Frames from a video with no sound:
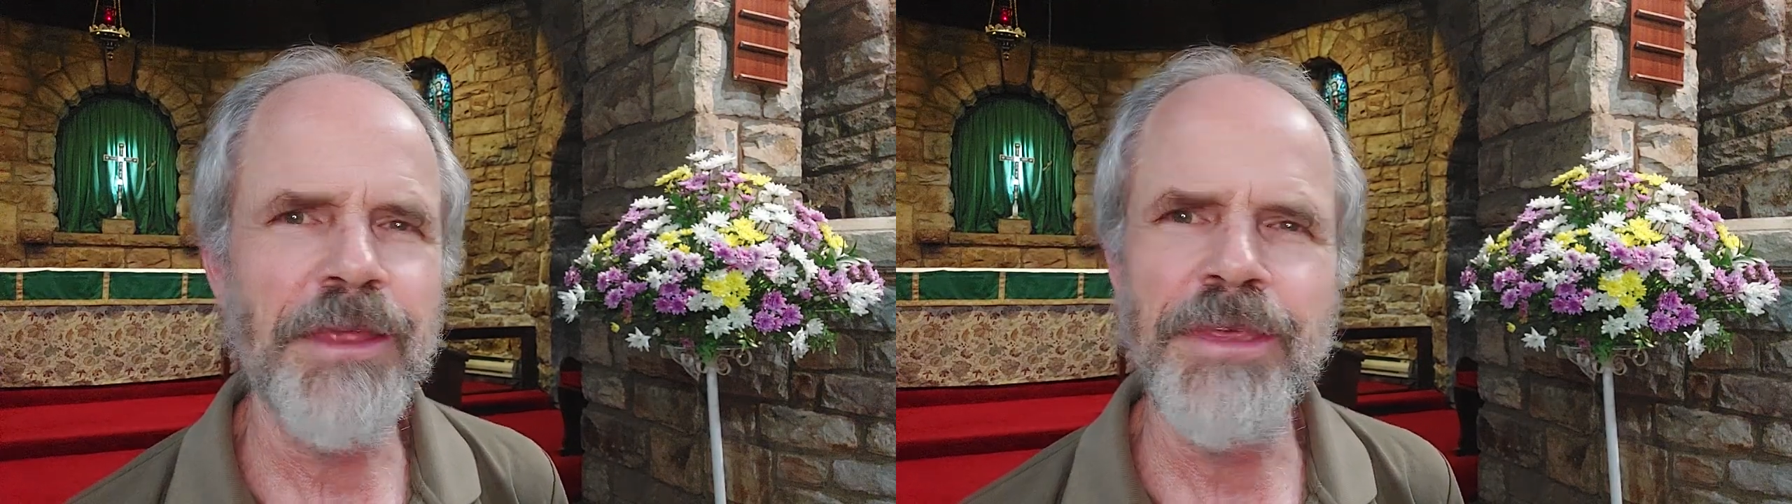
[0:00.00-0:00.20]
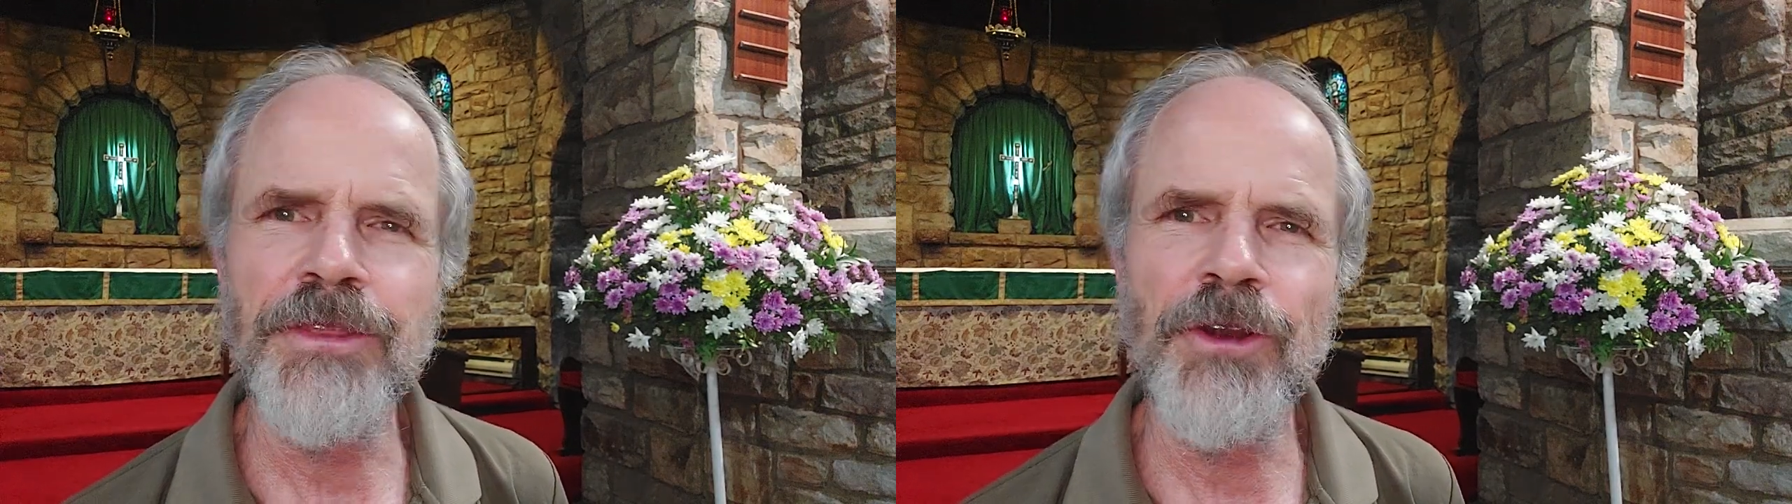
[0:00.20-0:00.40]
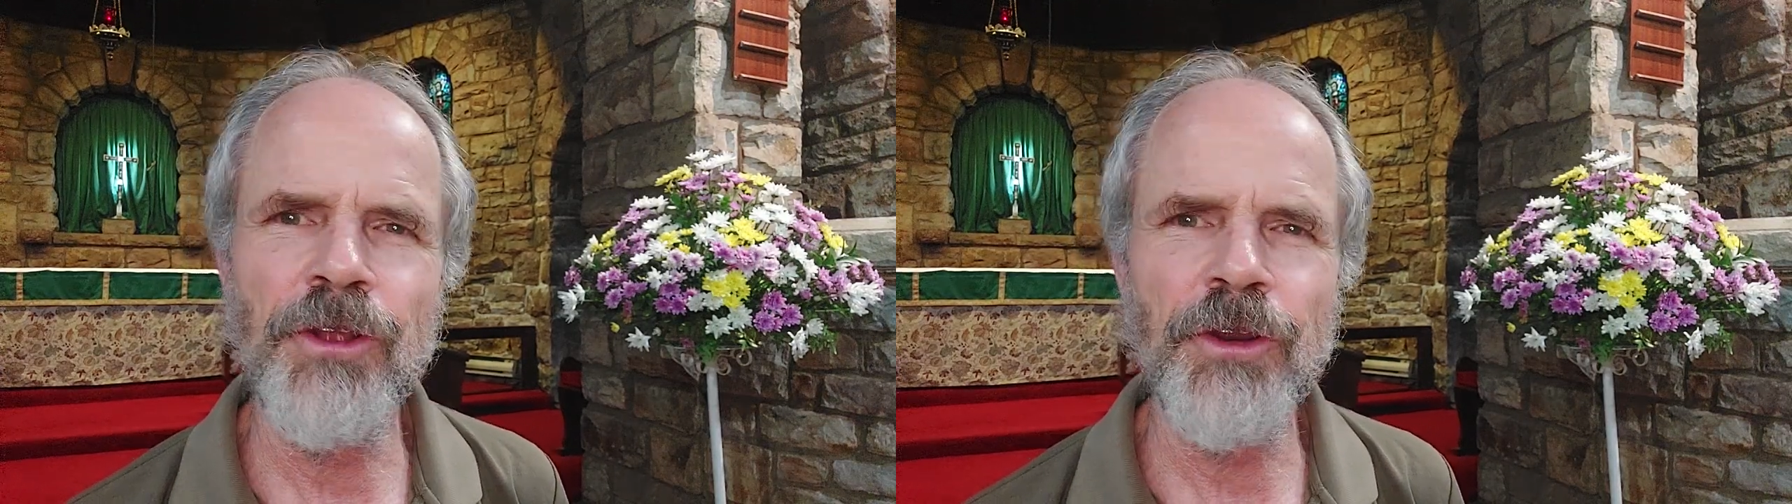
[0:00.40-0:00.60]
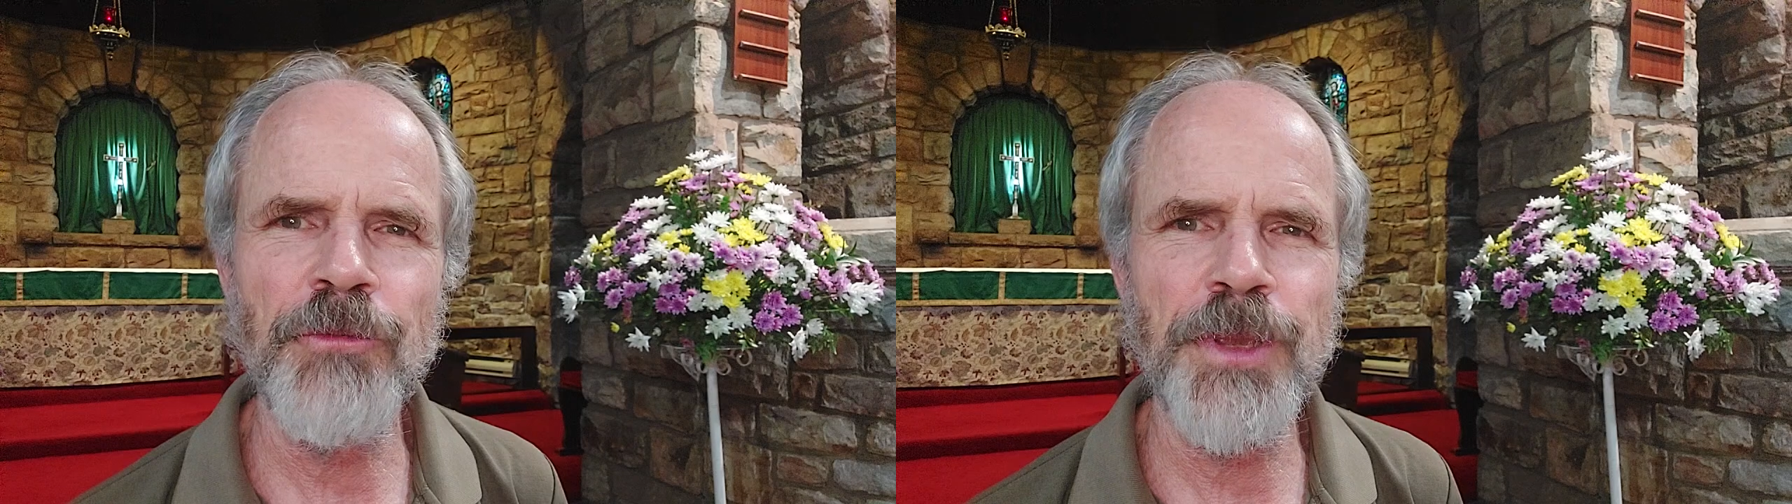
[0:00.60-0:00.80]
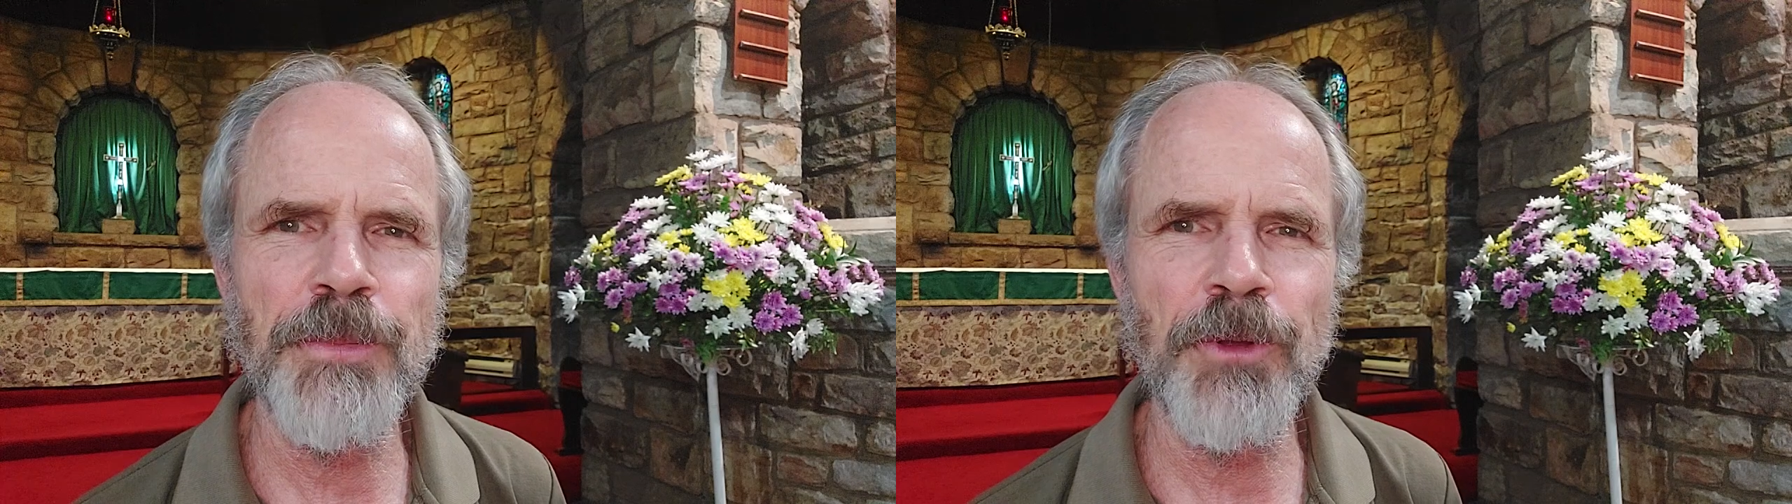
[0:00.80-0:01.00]
think there are a lot of
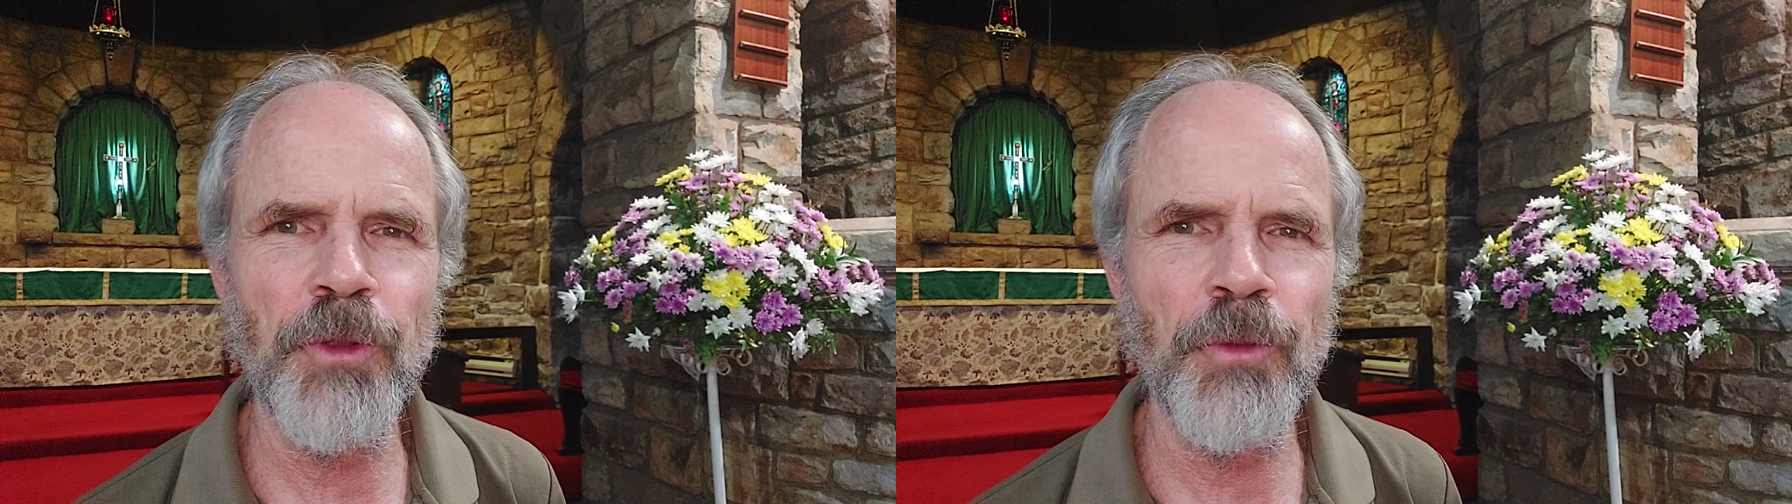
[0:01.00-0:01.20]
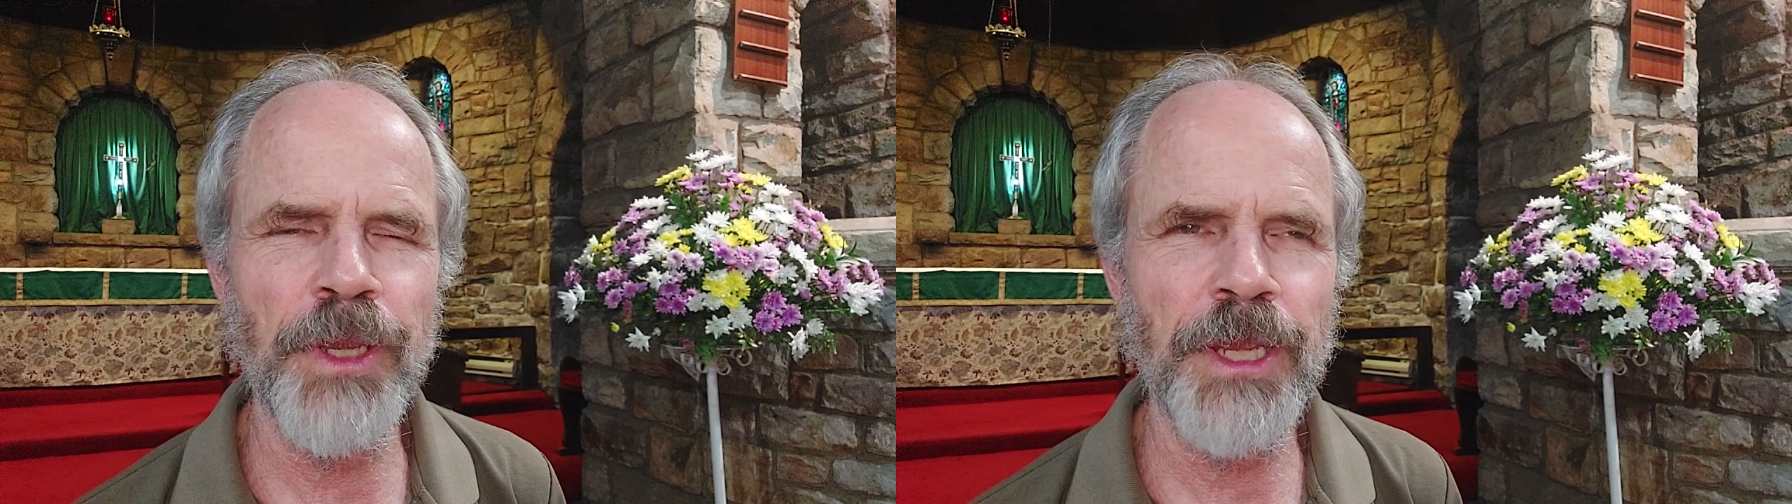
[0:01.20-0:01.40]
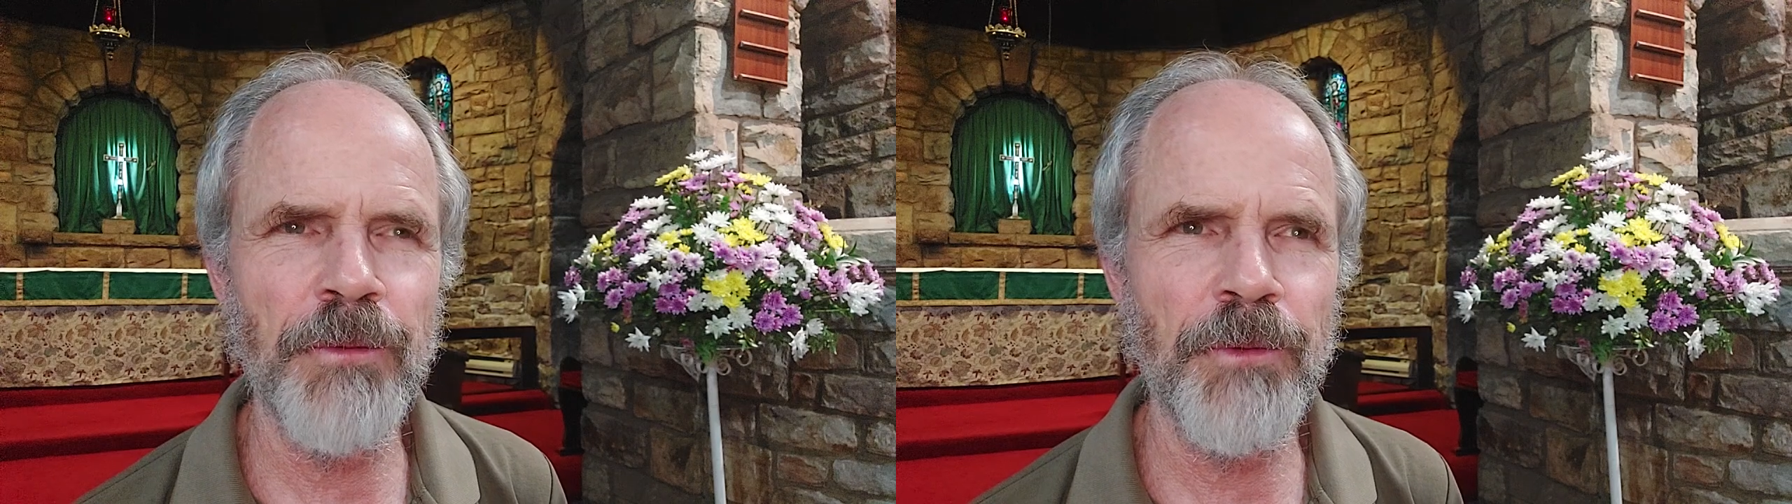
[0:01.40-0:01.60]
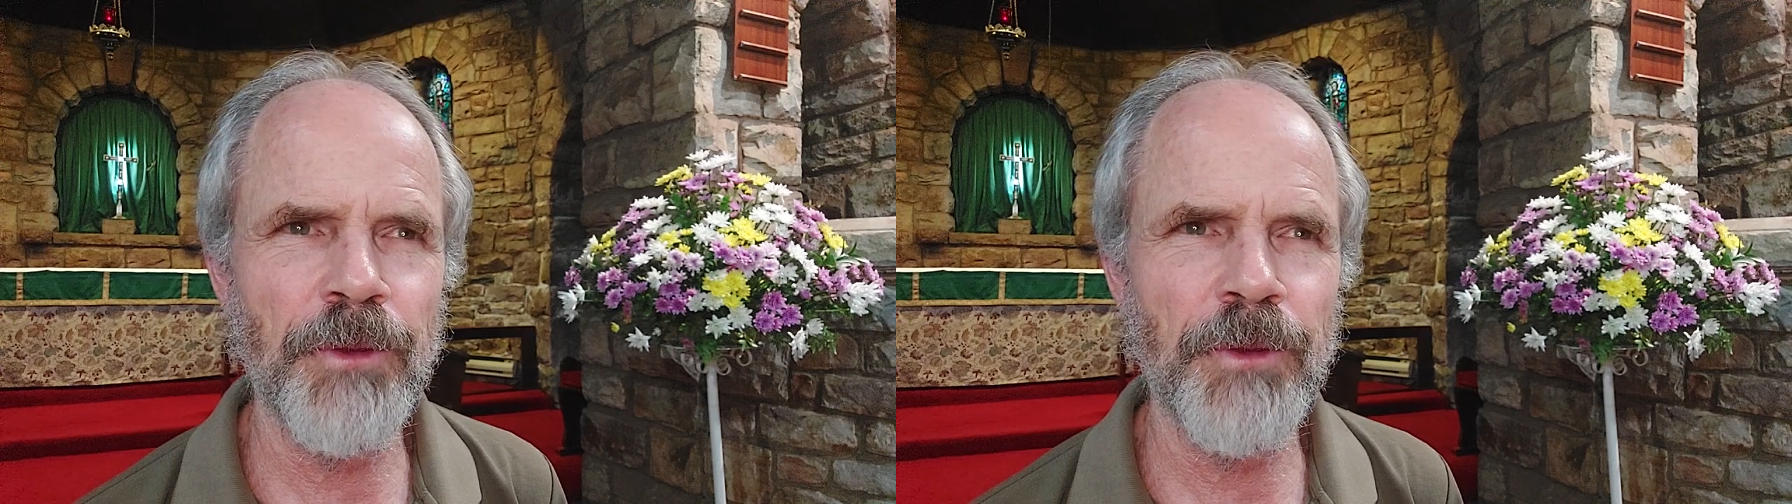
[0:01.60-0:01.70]
people we